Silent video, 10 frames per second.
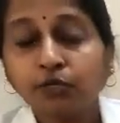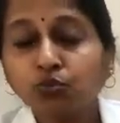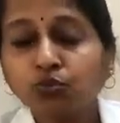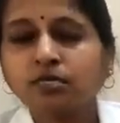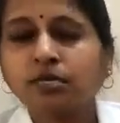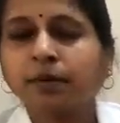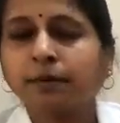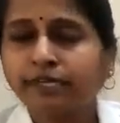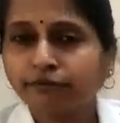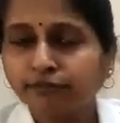use
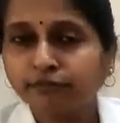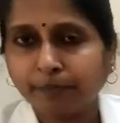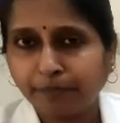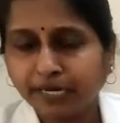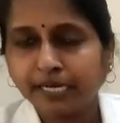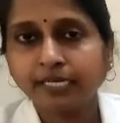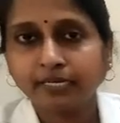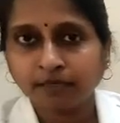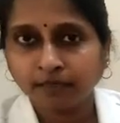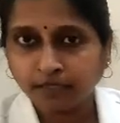
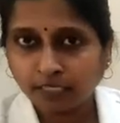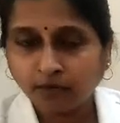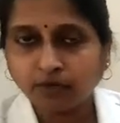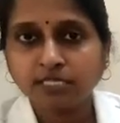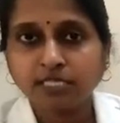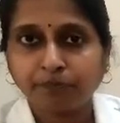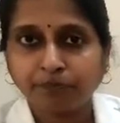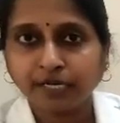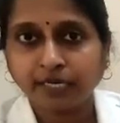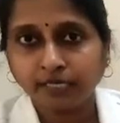separate towel,
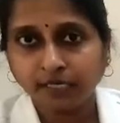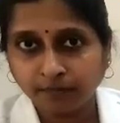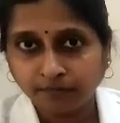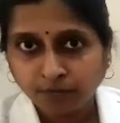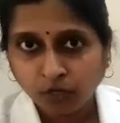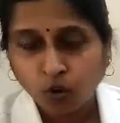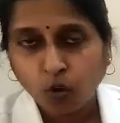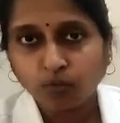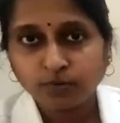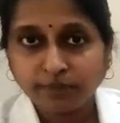separate
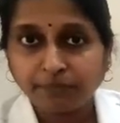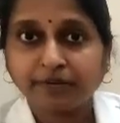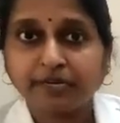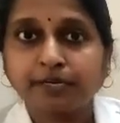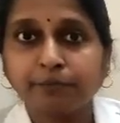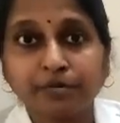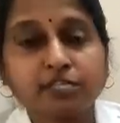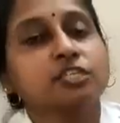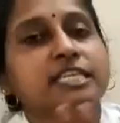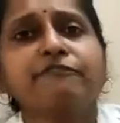comb, separate
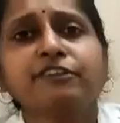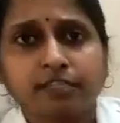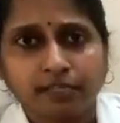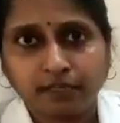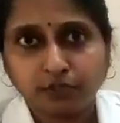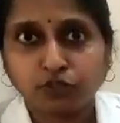brush, everything.